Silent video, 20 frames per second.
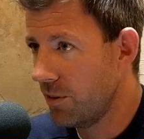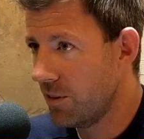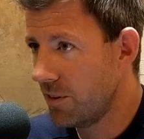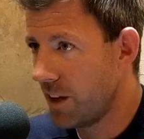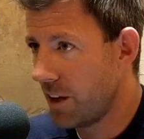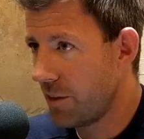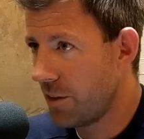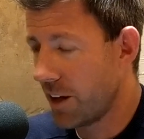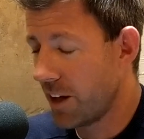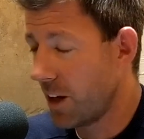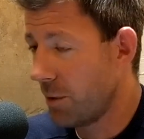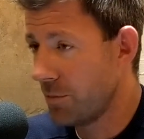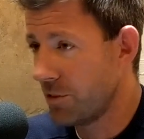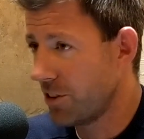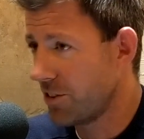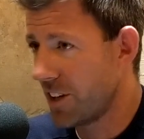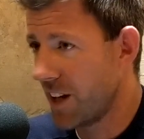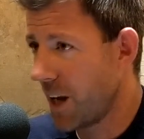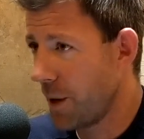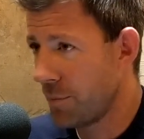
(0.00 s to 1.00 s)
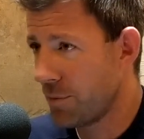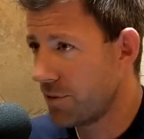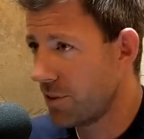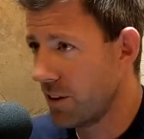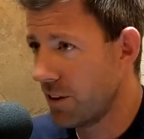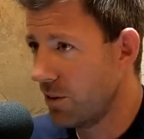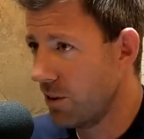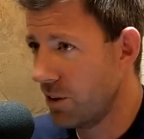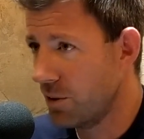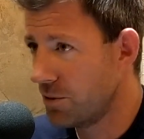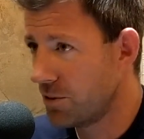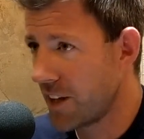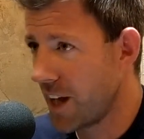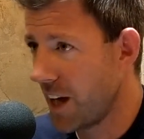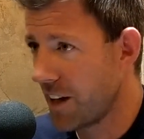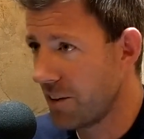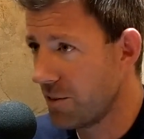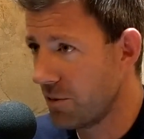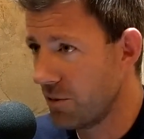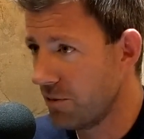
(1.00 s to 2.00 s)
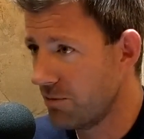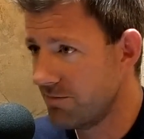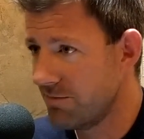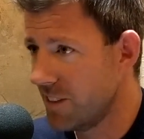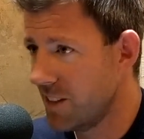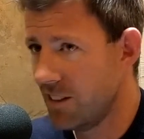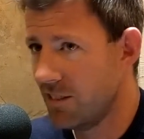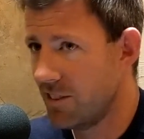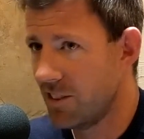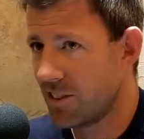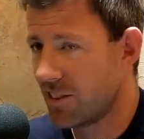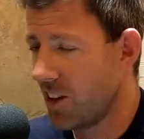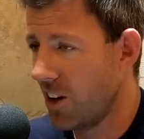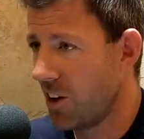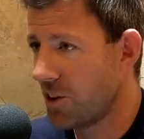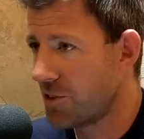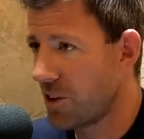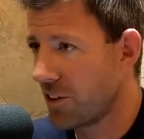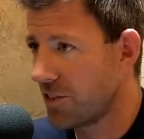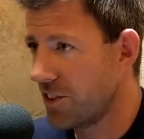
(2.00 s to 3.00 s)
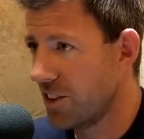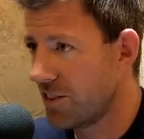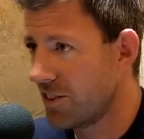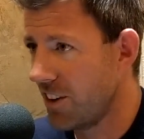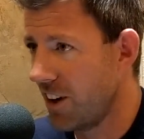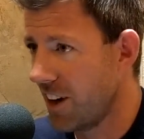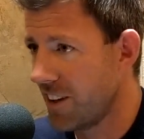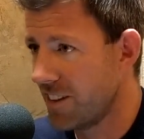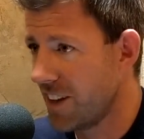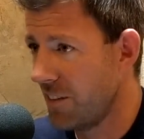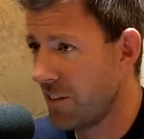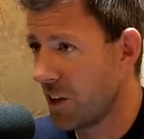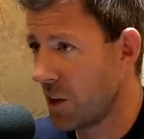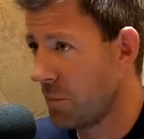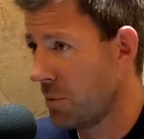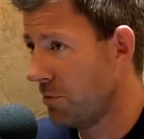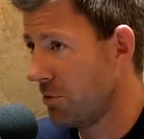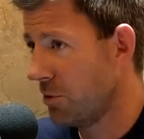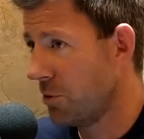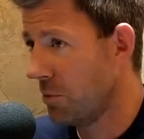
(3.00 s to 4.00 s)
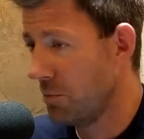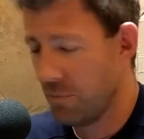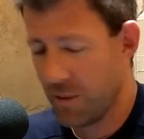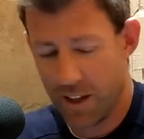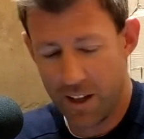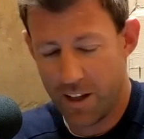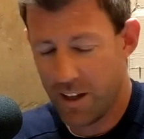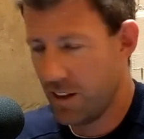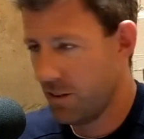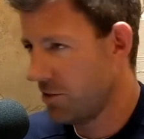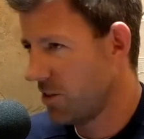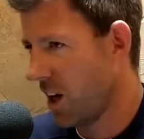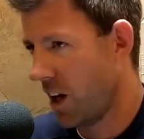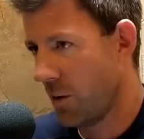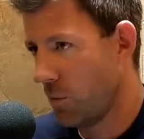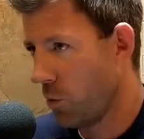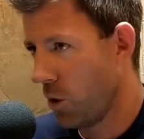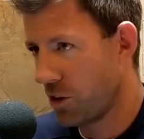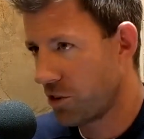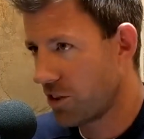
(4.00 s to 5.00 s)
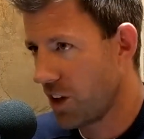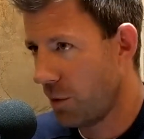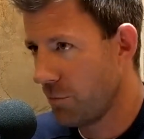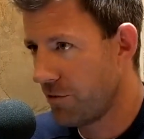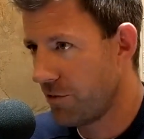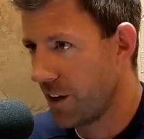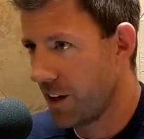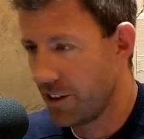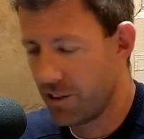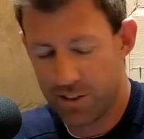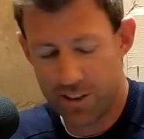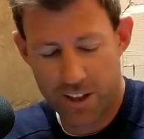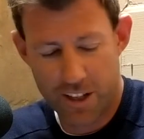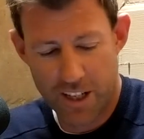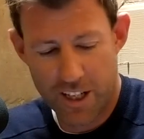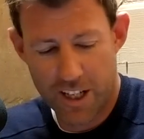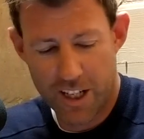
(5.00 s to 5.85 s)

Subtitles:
They think I'm just an absolute loose cannon, or you just can't trust this guy, he's never going to perform. Done, washed up, finished.